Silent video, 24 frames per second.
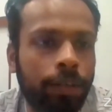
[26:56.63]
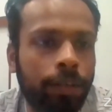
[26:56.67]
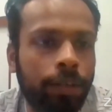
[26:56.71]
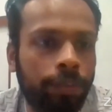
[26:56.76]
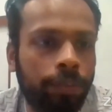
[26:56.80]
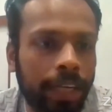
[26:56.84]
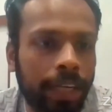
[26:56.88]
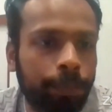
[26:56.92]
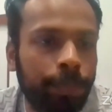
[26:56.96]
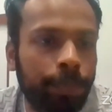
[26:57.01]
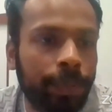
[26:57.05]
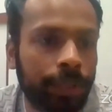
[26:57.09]

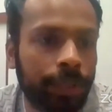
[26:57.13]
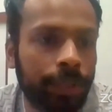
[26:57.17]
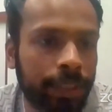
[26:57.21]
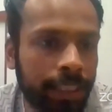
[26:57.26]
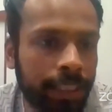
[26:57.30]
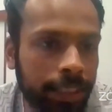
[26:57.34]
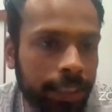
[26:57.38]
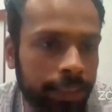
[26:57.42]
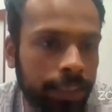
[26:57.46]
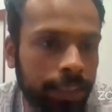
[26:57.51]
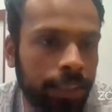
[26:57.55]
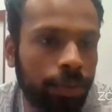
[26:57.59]
while
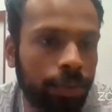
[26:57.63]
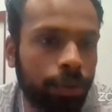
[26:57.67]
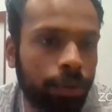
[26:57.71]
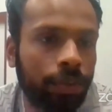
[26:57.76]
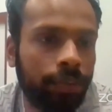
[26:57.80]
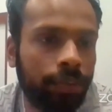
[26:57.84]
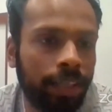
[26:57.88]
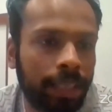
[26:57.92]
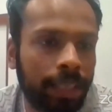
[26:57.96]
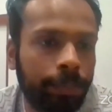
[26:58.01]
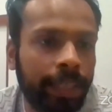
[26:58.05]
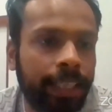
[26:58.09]
purchasing or
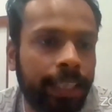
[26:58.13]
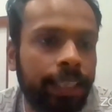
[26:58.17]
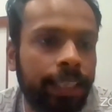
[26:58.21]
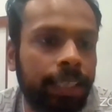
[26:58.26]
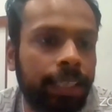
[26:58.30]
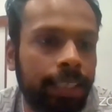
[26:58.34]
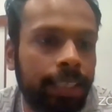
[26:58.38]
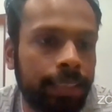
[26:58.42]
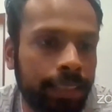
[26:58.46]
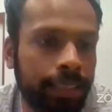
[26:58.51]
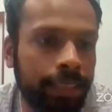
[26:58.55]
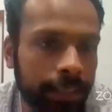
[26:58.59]
while making a
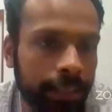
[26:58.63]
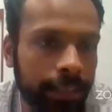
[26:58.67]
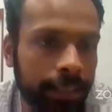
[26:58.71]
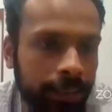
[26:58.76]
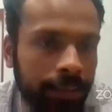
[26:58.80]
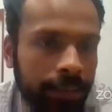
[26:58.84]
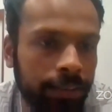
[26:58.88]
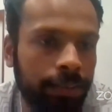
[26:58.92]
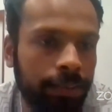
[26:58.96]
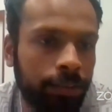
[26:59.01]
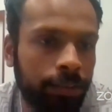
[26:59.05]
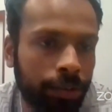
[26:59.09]

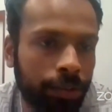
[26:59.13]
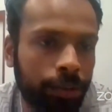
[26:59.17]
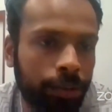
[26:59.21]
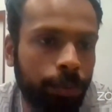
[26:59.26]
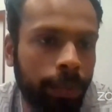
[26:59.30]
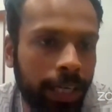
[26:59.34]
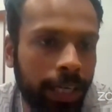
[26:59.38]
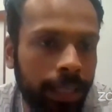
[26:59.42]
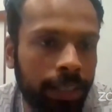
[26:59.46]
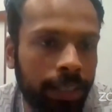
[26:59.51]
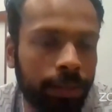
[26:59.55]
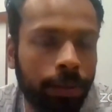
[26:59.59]
decision to
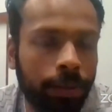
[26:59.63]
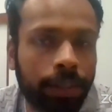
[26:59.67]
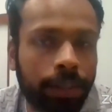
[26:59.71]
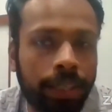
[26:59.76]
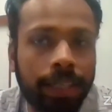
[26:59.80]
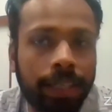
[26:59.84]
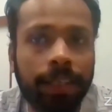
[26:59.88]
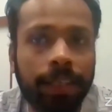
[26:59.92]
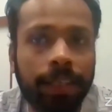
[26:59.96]
buy a toy.